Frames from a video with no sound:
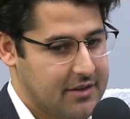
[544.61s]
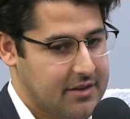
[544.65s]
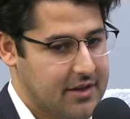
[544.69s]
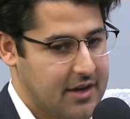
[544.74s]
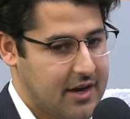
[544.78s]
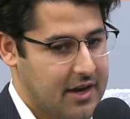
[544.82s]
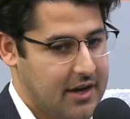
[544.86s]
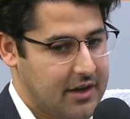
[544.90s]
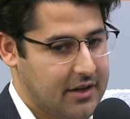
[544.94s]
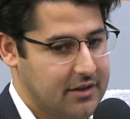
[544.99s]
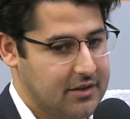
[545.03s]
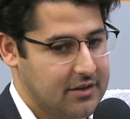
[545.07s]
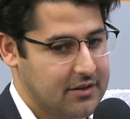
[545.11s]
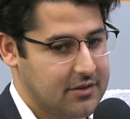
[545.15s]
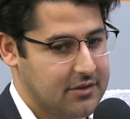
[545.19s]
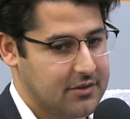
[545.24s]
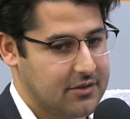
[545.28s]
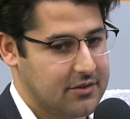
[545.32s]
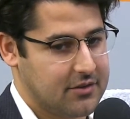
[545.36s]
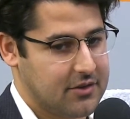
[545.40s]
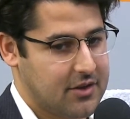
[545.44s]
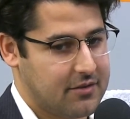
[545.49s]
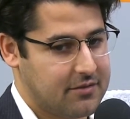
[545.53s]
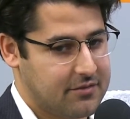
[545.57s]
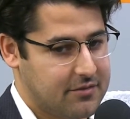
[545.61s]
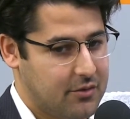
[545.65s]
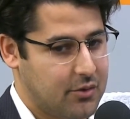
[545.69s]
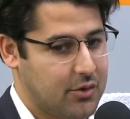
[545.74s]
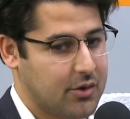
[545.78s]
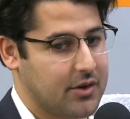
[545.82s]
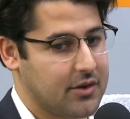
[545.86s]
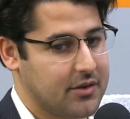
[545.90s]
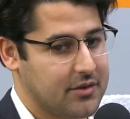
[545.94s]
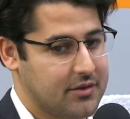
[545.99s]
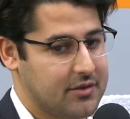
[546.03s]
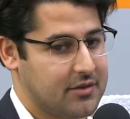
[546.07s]
that the
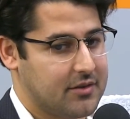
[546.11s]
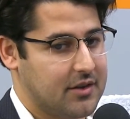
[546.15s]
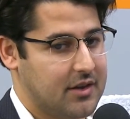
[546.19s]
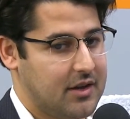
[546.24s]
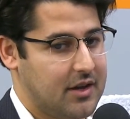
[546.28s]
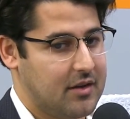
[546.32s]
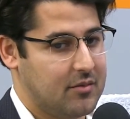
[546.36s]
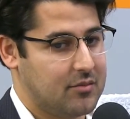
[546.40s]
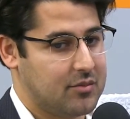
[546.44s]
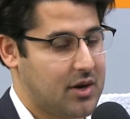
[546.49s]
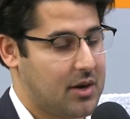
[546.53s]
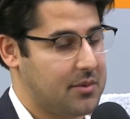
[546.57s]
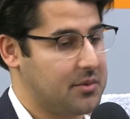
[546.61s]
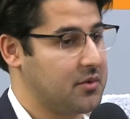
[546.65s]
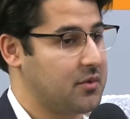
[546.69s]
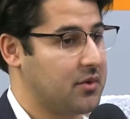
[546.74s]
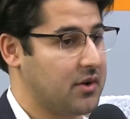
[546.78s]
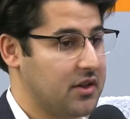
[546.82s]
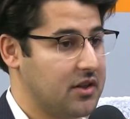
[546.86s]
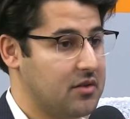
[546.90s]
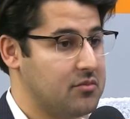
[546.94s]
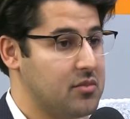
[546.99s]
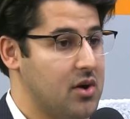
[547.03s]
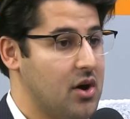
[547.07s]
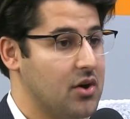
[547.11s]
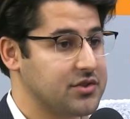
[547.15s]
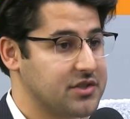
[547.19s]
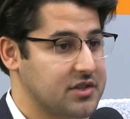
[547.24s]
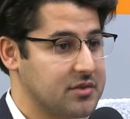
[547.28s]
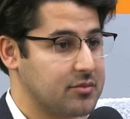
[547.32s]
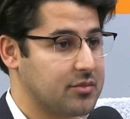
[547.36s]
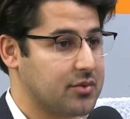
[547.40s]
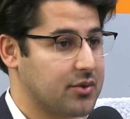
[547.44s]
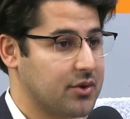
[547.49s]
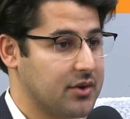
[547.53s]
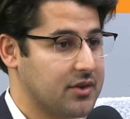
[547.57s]
fourth and probably one of the most
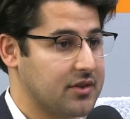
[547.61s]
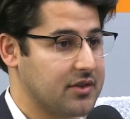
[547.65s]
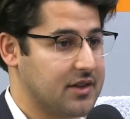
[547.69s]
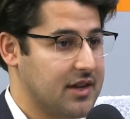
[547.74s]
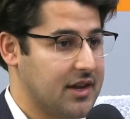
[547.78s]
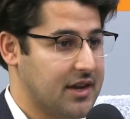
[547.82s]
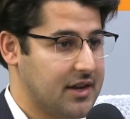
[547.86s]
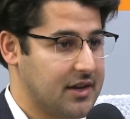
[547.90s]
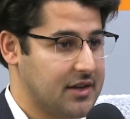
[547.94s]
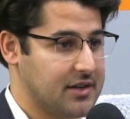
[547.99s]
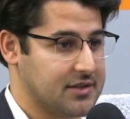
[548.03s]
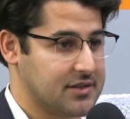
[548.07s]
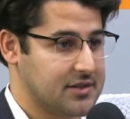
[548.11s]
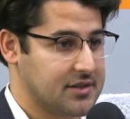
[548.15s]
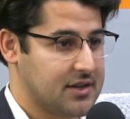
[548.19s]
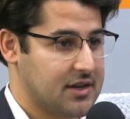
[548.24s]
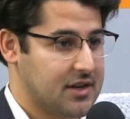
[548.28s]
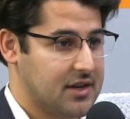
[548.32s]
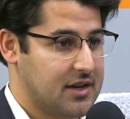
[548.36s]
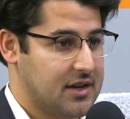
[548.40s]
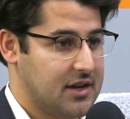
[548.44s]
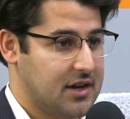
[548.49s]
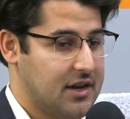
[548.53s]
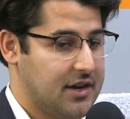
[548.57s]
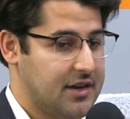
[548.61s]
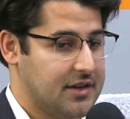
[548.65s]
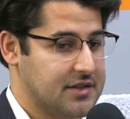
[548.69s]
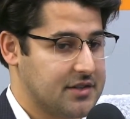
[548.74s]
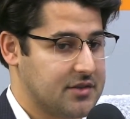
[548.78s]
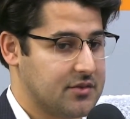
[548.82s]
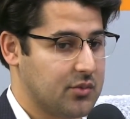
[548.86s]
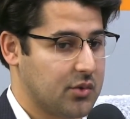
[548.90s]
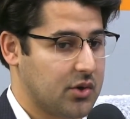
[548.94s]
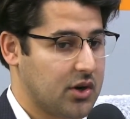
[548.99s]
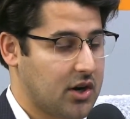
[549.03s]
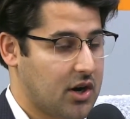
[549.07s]
important things
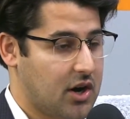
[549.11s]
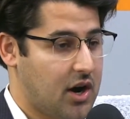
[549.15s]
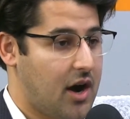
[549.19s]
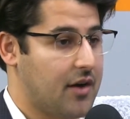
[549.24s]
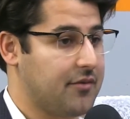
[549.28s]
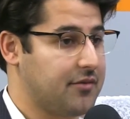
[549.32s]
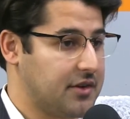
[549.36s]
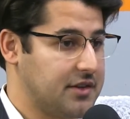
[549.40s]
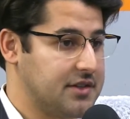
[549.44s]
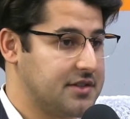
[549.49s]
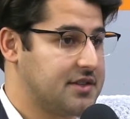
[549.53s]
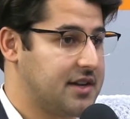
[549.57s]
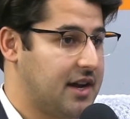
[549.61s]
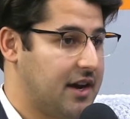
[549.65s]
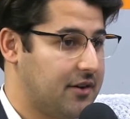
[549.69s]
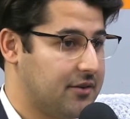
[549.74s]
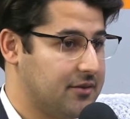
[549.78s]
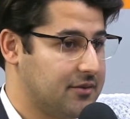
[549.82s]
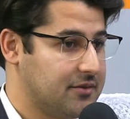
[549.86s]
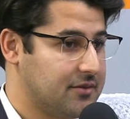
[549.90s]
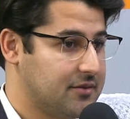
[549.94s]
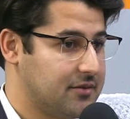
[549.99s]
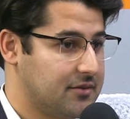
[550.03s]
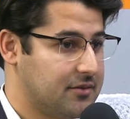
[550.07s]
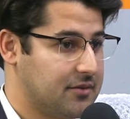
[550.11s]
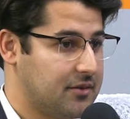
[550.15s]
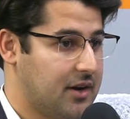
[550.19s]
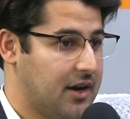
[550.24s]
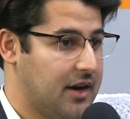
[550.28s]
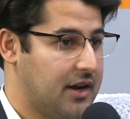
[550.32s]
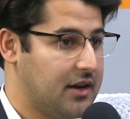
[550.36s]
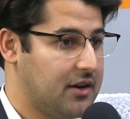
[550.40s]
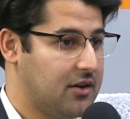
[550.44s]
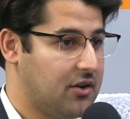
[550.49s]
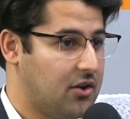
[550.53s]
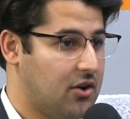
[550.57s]
is we're a conference town,
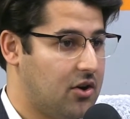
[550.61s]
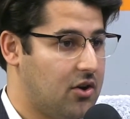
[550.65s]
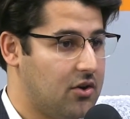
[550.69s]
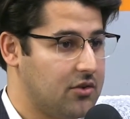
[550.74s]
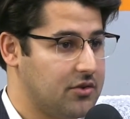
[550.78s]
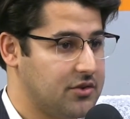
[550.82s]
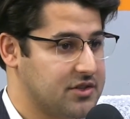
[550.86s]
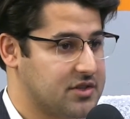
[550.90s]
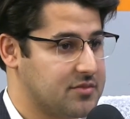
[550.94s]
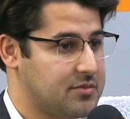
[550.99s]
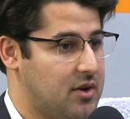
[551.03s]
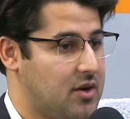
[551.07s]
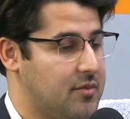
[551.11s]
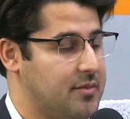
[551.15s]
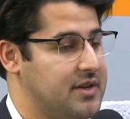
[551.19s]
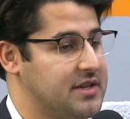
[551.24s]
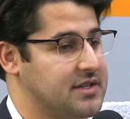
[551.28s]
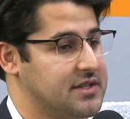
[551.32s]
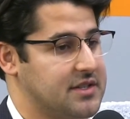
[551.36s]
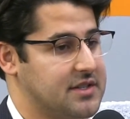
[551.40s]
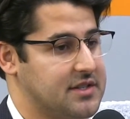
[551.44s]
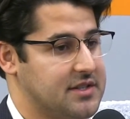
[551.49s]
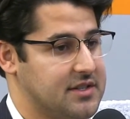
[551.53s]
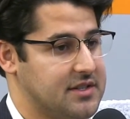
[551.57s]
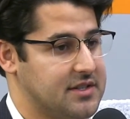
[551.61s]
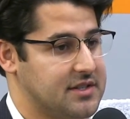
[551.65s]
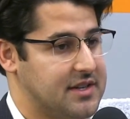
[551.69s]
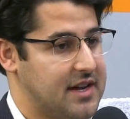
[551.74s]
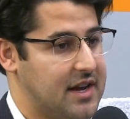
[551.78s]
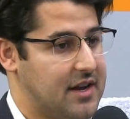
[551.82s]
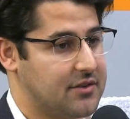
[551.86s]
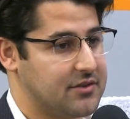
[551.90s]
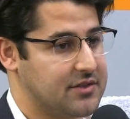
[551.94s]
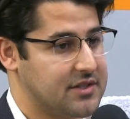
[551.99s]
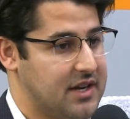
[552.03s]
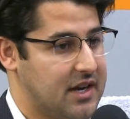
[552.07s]
right? All the small businesses
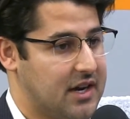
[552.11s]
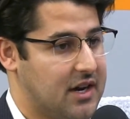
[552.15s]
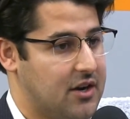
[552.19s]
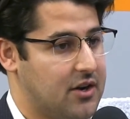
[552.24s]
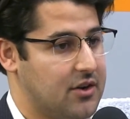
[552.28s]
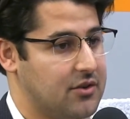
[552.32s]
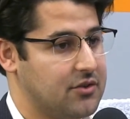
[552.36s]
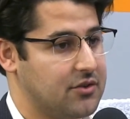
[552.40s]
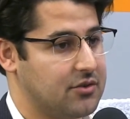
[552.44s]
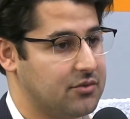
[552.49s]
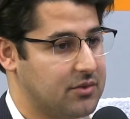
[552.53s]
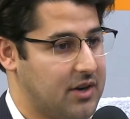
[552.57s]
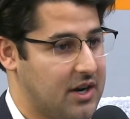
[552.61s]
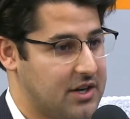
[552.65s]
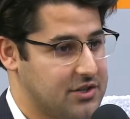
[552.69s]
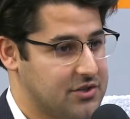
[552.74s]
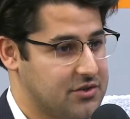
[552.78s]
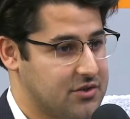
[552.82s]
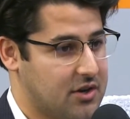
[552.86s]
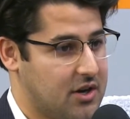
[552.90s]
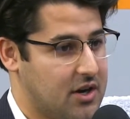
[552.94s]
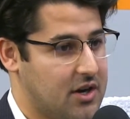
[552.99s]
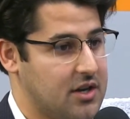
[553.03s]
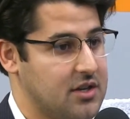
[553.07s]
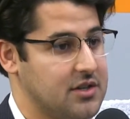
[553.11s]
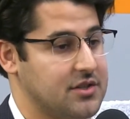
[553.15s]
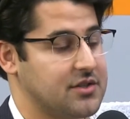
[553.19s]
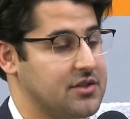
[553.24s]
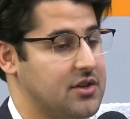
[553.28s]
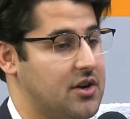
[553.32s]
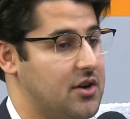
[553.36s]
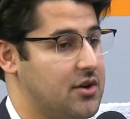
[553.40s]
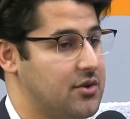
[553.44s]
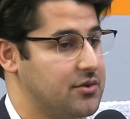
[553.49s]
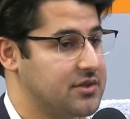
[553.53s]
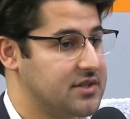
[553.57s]
downtown, the restaurants, the
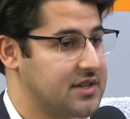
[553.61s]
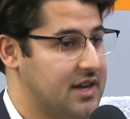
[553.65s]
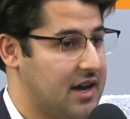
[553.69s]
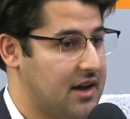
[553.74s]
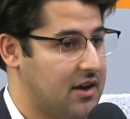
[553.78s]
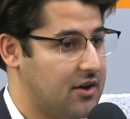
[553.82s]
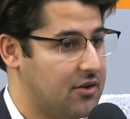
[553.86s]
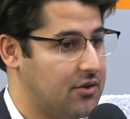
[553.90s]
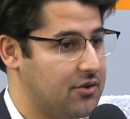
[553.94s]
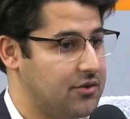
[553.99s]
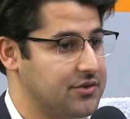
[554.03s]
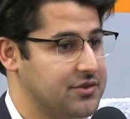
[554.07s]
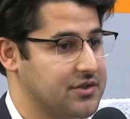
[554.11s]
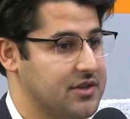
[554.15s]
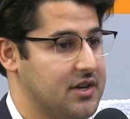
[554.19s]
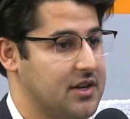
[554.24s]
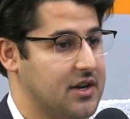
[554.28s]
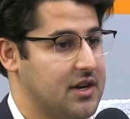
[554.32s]
hotels,